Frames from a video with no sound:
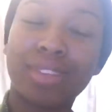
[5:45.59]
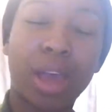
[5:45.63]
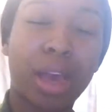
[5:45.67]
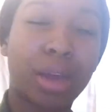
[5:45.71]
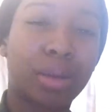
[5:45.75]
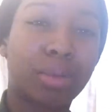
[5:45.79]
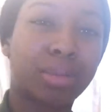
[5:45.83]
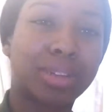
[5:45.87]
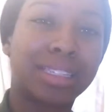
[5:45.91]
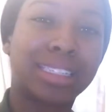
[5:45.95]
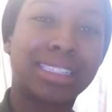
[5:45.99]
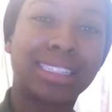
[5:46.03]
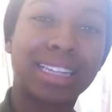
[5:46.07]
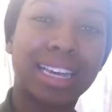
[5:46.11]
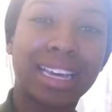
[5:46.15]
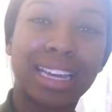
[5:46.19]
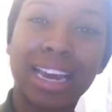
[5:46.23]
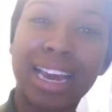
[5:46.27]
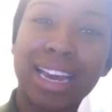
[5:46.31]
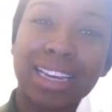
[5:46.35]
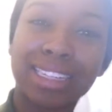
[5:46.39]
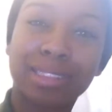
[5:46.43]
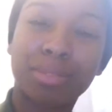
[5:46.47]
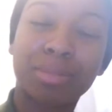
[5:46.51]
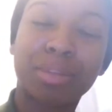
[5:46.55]
I don't want to say
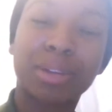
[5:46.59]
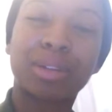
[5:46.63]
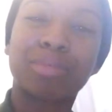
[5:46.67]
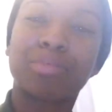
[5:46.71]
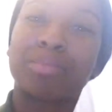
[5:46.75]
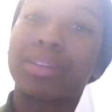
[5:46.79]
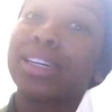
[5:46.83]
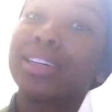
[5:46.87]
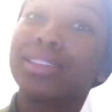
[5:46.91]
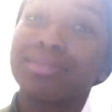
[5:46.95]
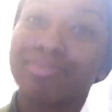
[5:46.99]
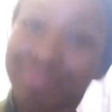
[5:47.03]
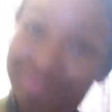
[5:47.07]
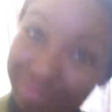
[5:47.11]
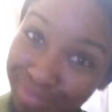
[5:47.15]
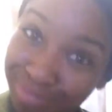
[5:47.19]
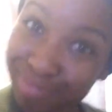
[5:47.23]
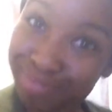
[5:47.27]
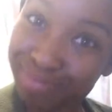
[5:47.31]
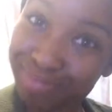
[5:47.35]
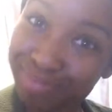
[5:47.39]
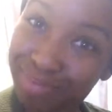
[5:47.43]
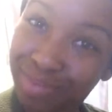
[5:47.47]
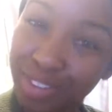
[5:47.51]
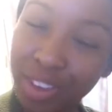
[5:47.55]
the S word, but
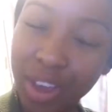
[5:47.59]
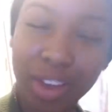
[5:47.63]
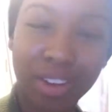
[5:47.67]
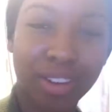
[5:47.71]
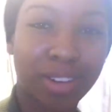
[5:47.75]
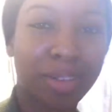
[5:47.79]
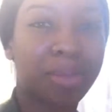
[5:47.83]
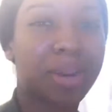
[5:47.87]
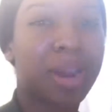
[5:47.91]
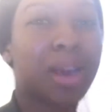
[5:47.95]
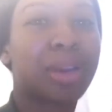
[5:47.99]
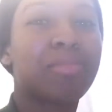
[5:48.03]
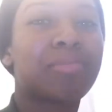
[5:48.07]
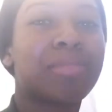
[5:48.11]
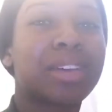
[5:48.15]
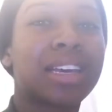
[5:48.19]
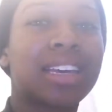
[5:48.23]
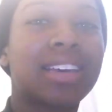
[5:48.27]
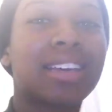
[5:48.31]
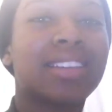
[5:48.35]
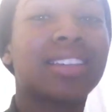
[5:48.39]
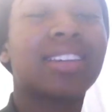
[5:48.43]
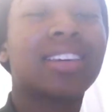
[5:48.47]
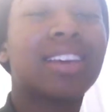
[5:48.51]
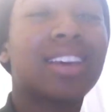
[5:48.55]
y'all know what I
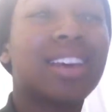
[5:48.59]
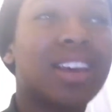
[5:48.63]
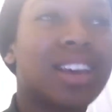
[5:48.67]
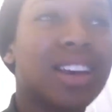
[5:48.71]
mean.